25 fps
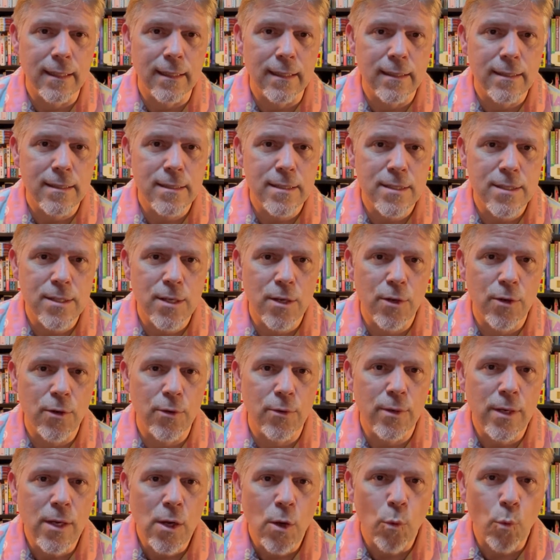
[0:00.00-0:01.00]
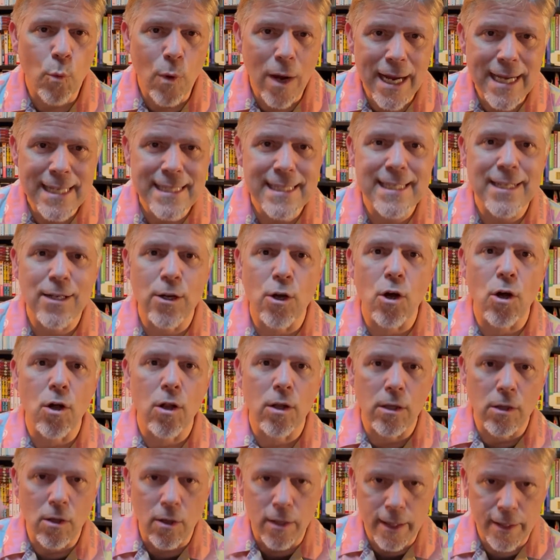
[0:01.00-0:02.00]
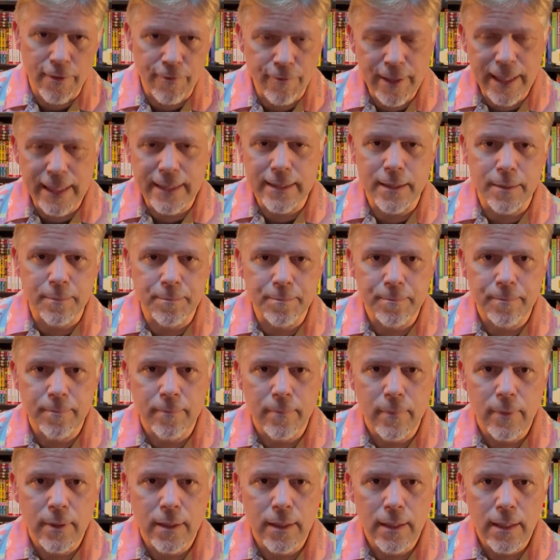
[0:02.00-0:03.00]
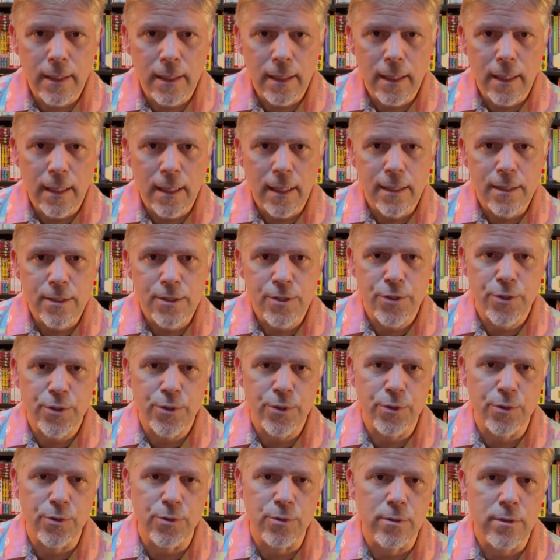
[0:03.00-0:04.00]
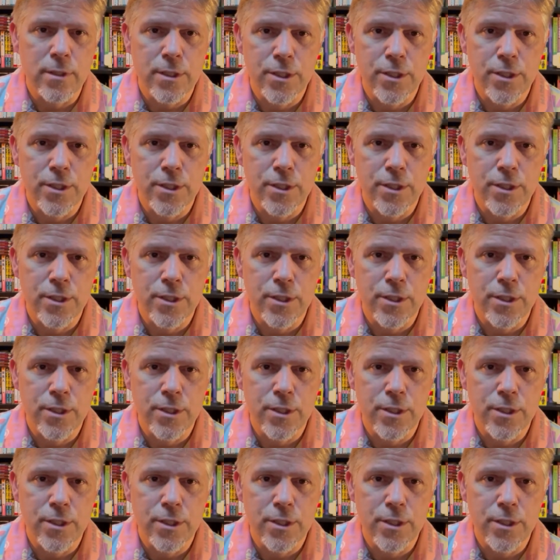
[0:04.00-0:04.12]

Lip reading: so why is it all on the victim to